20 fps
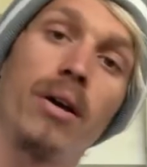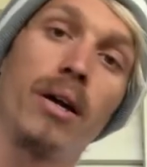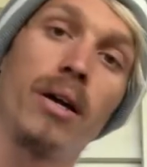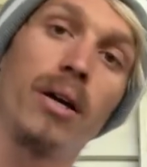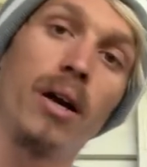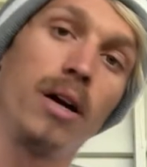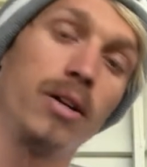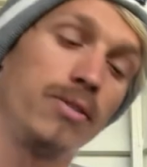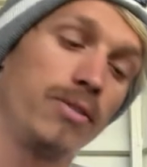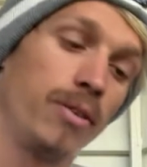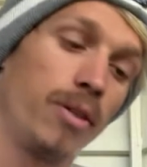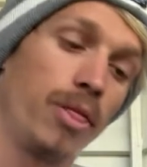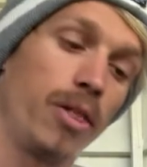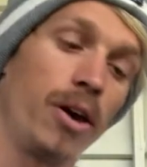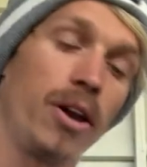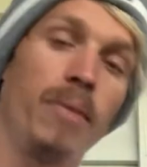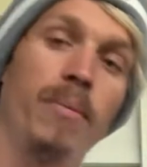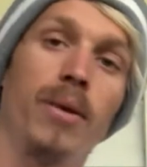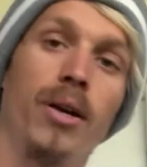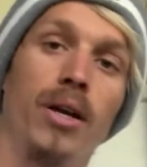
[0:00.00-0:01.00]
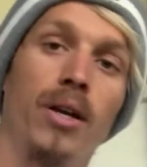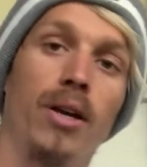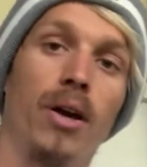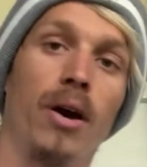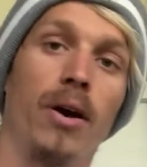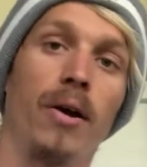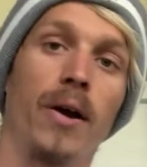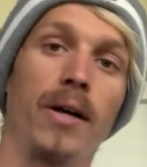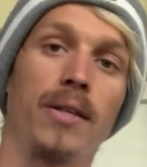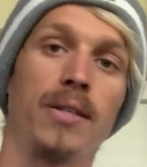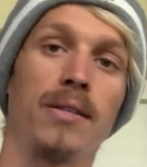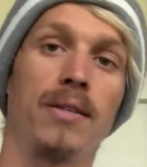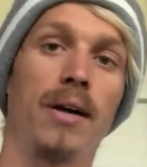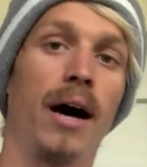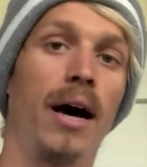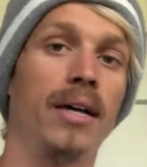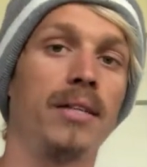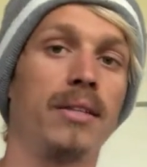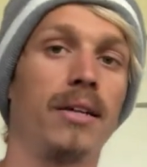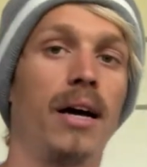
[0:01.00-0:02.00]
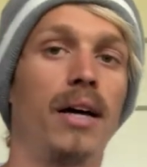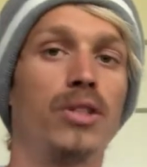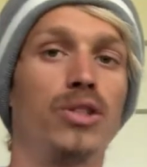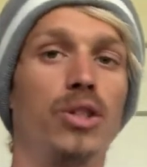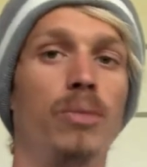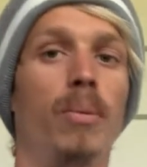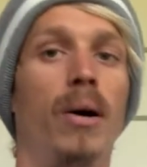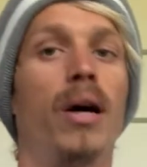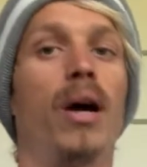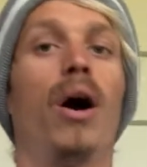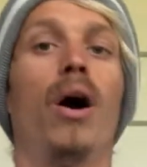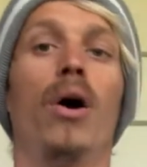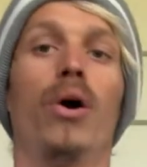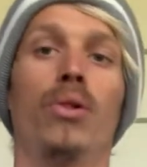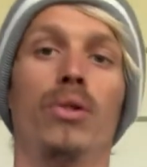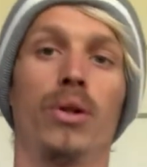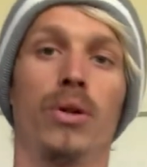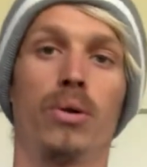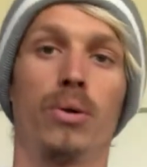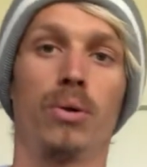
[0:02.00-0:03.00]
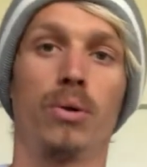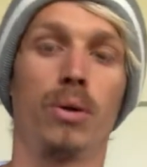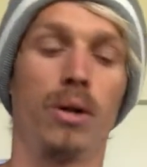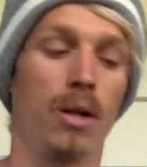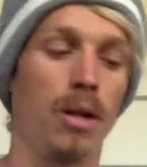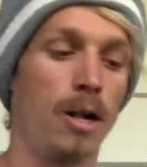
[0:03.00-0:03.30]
It goes for a 30-minute yoga exercise, and I do my own little